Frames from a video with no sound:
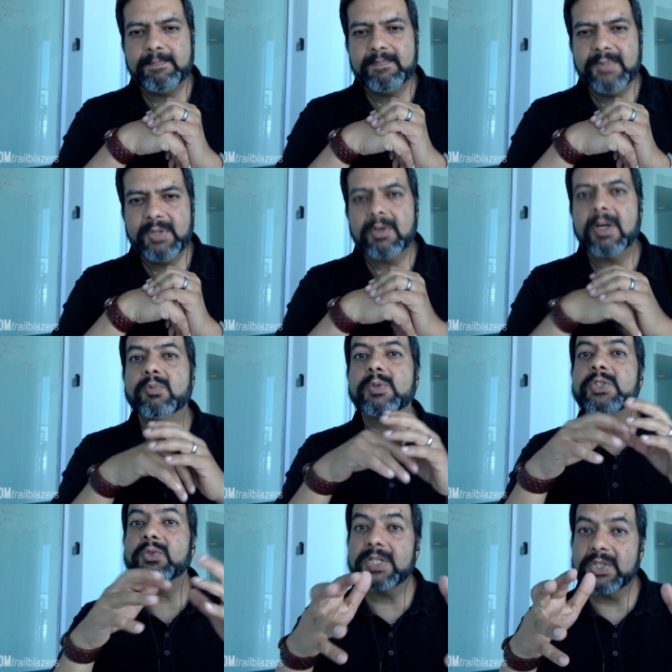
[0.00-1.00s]
there are
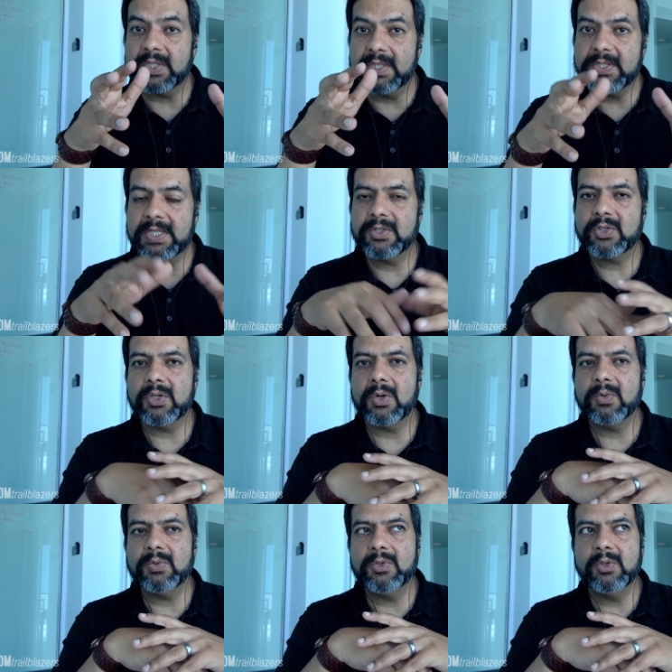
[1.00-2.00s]
restrictions, and
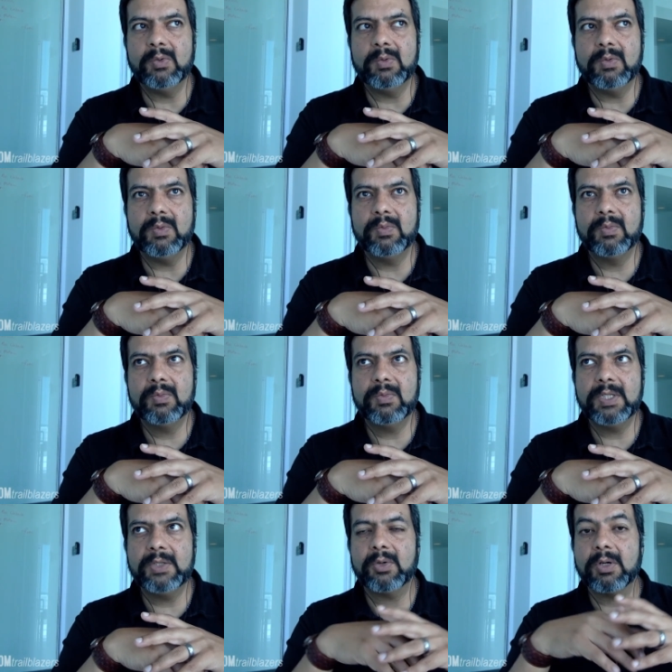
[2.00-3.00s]
so you
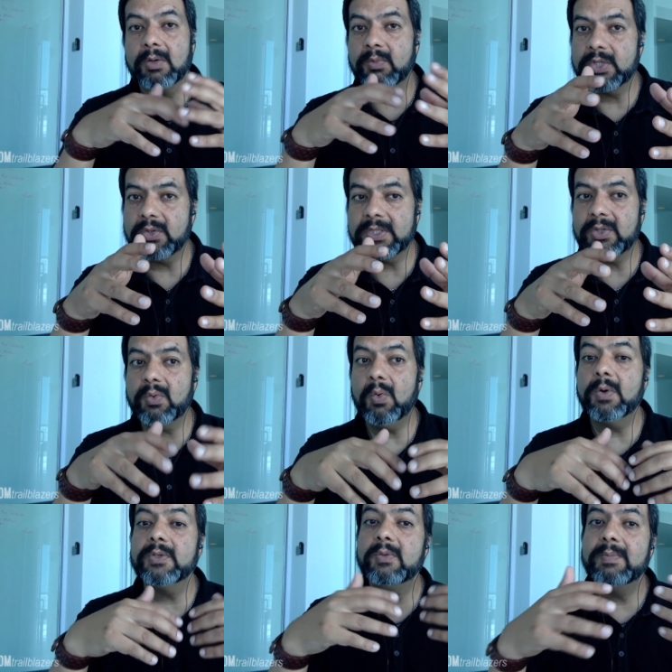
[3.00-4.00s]
either are restricted
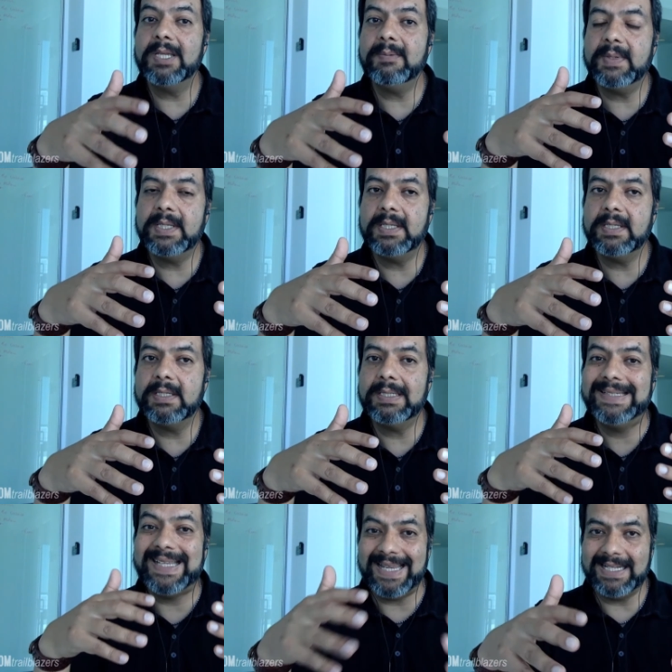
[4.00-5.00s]
or you may be
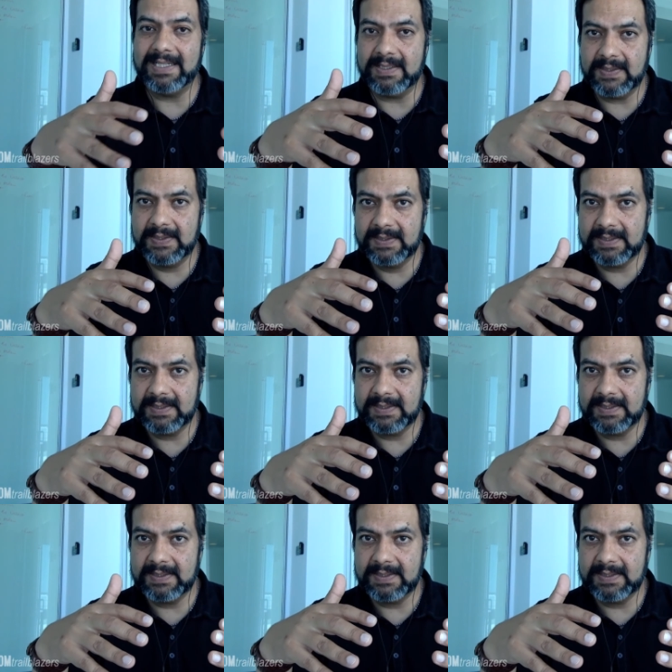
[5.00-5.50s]
gated.